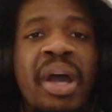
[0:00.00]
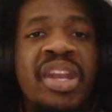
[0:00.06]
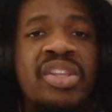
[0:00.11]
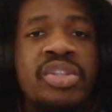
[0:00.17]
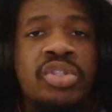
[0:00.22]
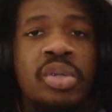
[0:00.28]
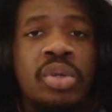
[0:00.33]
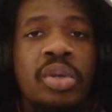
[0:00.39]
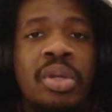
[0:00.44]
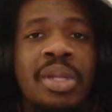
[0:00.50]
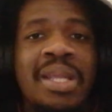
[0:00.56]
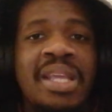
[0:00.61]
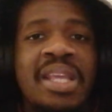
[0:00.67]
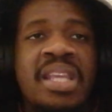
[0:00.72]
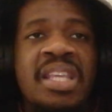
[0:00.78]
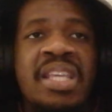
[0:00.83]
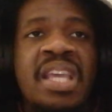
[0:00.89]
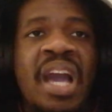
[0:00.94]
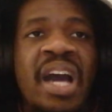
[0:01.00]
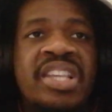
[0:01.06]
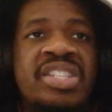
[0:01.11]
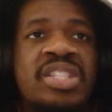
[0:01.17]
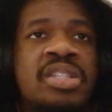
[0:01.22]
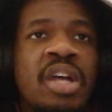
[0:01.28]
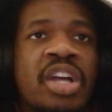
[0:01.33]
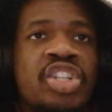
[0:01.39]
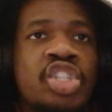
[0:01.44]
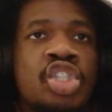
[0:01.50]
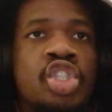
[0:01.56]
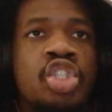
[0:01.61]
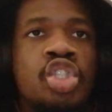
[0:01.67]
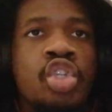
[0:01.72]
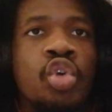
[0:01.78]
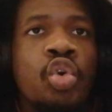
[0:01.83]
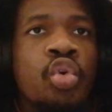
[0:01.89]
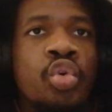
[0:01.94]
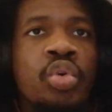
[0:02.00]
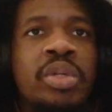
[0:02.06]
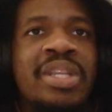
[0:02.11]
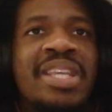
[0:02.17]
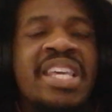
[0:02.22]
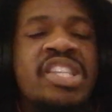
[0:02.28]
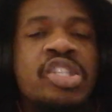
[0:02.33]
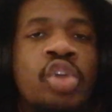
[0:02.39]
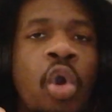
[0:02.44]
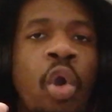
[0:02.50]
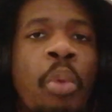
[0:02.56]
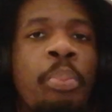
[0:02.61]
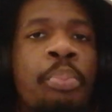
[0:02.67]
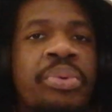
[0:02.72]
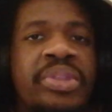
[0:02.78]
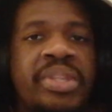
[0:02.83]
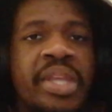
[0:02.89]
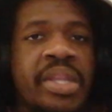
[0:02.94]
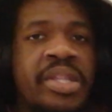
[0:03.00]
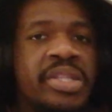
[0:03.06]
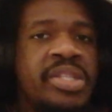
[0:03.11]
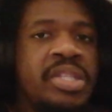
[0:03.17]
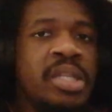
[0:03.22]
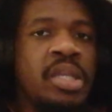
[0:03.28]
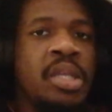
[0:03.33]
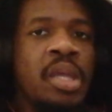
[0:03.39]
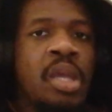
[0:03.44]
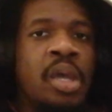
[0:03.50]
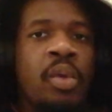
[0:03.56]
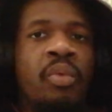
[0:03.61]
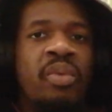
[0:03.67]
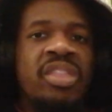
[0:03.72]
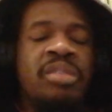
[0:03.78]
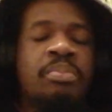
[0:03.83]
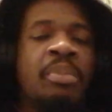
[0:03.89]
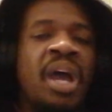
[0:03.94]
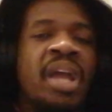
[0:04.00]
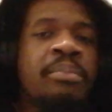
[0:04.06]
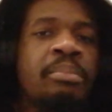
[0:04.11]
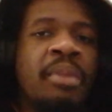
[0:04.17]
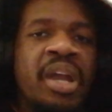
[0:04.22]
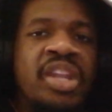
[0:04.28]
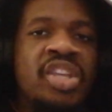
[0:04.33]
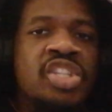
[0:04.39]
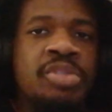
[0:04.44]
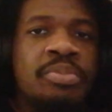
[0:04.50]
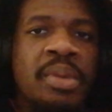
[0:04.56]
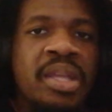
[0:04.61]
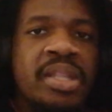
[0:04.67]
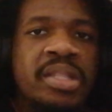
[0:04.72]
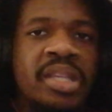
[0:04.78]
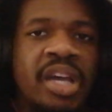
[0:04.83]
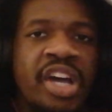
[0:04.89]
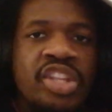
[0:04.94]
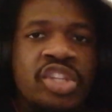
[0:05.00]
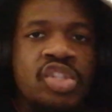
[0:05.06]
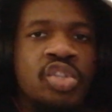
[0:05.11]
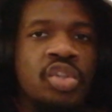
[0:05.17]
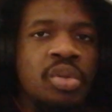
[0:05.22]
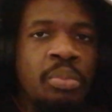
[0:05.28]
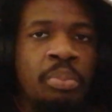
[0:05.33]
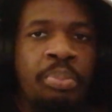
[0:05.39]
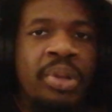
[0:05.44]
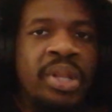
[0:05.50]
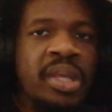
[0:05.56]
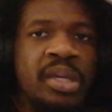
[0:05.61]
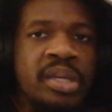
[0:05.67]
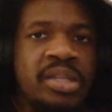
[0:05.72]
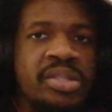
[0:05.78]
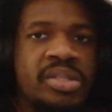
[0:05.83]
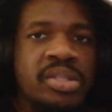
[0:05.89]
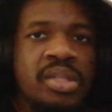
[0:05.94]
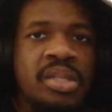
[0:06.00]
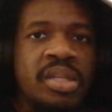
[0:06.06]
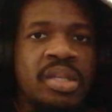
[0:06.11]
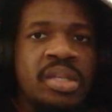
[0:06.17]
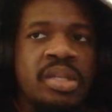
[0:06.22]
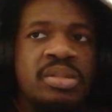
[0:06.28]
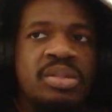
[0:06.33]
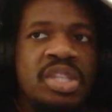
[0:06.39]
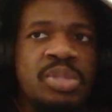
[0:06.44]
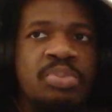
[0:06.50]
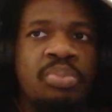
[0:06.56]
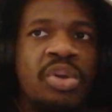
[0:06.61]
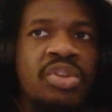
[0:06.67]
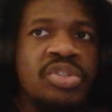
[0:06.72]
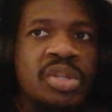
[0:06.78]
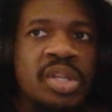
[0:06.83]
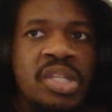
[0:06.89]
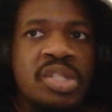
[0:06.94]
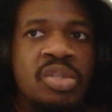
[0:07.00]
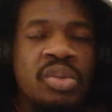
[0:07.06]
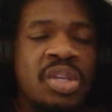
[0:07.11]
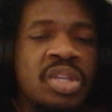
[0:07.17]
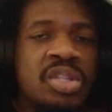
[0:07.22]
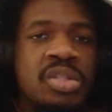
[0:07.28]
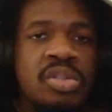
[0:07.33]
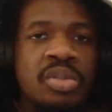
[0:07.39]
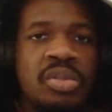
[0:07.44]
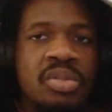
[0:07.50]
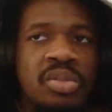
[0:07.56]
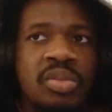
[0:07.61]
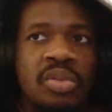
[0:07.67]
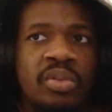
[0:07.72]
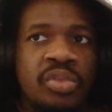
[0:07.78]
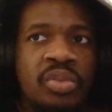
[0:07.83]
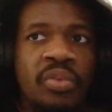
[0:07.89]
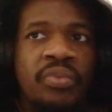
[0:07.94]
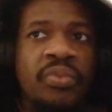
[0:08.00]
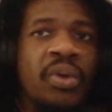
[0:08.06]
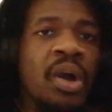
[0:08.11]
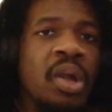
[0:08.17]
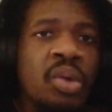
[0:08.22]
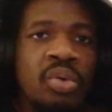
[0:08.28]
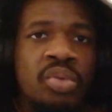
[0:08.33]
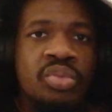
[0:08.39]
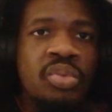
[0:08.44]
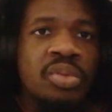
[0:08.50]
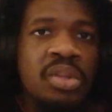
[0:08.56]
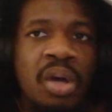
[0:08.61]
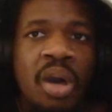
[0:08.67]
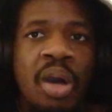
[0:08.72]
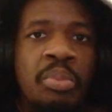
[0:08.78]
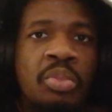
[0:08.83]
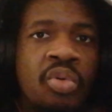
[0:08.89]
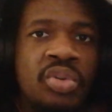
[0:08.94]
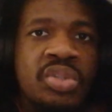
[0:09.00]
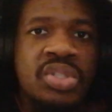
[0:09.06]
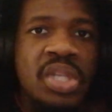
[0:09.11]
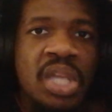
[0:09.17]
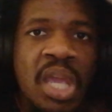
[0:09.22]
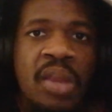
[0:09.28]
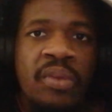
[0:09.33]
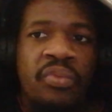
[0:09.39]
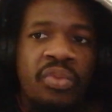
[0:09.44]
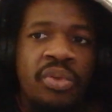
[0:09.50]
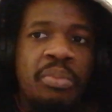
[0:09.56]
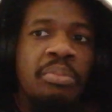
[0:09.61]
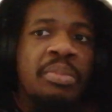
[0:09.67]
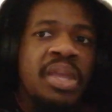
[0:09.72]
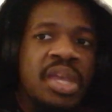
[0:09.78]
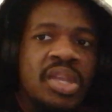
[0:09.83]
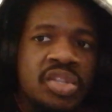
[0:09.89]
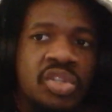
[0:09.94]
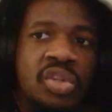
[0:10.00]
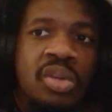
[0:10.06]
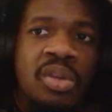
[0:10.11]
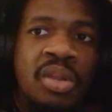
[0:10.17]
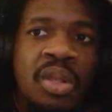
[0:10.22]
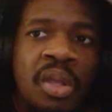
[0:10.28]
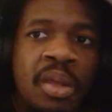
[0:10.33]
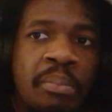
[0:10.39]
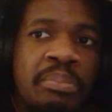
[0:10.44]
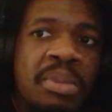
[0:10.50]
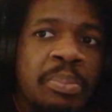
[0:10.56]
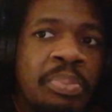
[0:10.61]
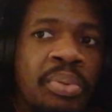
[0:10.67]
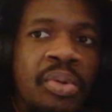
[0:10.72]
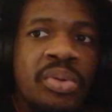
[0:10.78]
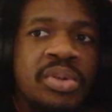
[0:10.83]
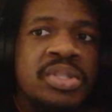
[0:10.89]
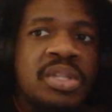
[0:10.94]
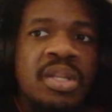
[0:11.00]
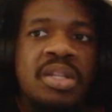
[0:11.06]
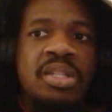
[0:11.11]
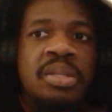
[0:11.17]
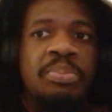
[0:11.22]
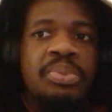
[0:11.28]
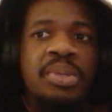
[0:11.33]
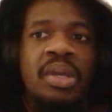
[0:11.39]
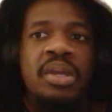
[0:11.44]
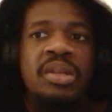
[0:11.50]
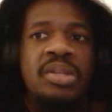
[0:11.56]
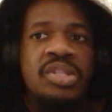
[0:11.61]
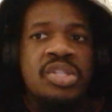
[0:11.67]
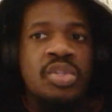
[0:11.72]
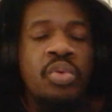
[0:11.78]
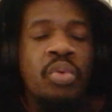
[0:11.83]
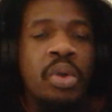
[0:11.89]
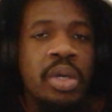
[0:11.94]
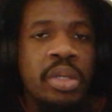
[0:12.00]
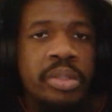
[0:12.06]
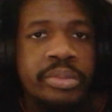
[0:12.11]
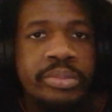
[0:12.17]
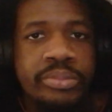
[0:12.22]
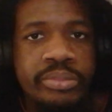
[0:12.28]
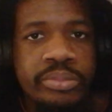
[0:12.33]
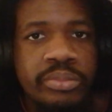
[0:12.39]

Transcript: manager, he has not shown his competency with man management and certain players. This Belgian is looking to, to, to follow to almost every major big person to play in the squad.